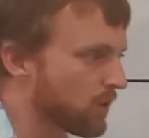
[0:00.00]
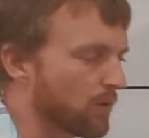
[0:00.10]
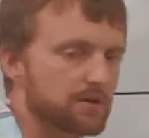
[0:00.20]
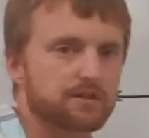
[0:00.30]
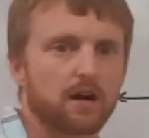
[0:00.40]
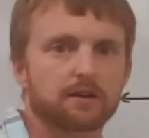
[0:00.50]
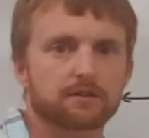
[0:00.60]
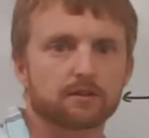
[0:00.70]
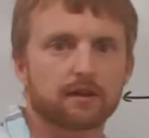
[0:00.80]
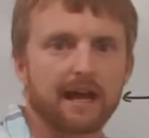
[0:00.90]

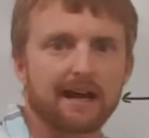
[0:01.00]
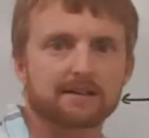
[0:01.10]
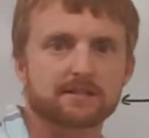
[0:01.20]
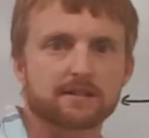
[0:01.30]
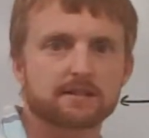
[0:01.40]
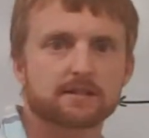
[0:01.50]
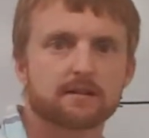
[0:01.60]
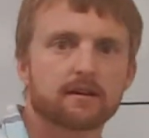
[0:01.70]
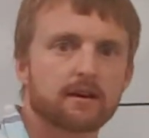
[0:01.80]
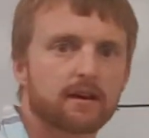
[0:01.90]
horizontal axis,
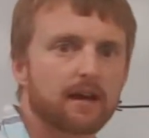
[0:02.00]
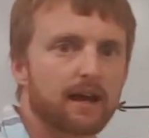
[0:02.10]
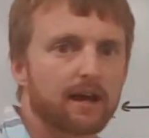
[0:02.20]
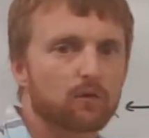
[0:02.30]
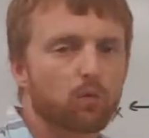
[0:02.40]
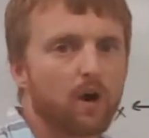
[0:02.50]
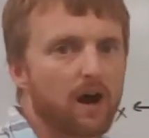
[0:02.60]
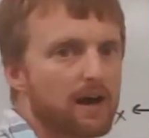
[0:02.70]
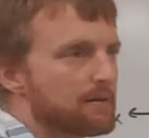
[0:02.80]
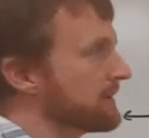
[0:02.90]
and
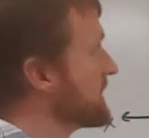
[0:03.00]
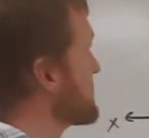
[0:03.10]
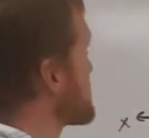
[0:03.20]
y being